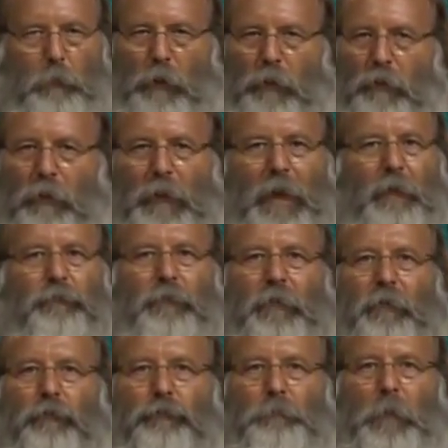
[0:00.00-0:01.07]
one of the last
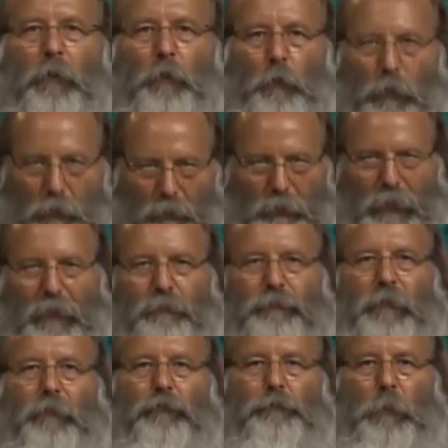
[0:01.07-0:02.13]
things that's built, one of the last
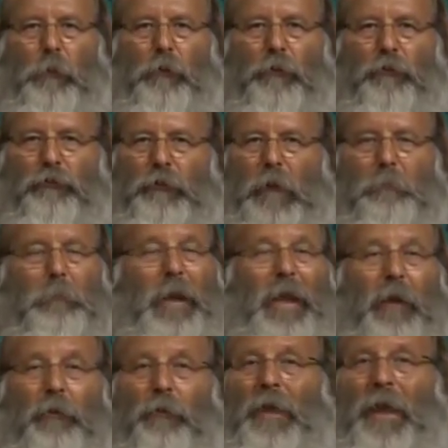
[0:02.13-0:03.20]
things that's put in the
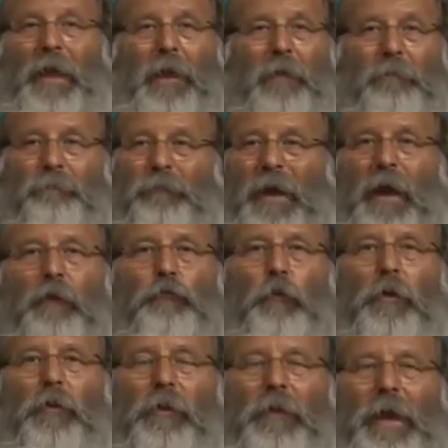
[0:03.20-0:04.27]
tabernacle. In fact,
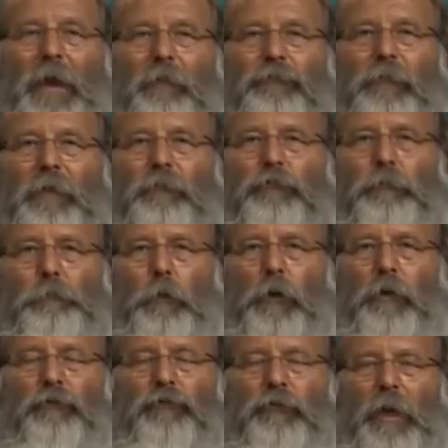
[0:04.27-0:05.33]
one of the last things that's put
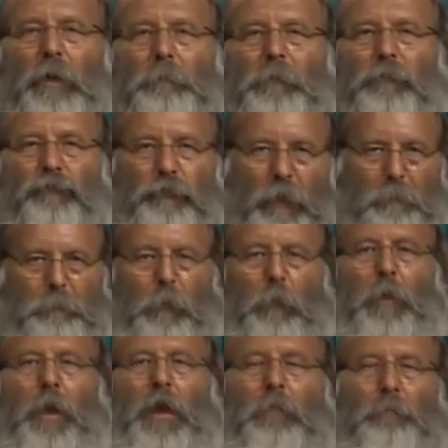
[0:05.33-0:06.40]
in Solomon's
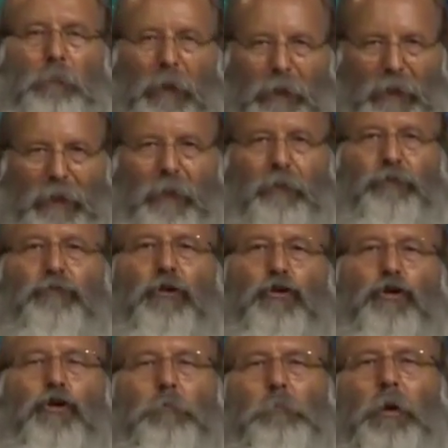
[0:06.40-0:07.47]
temple. But it is
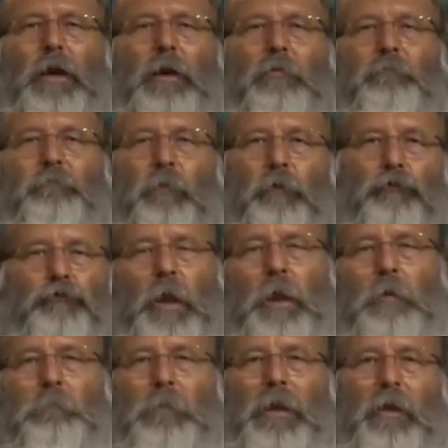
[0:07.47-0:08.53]
enumerated first
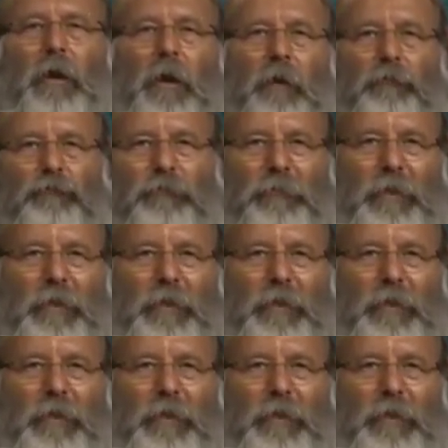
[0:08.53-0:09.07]
because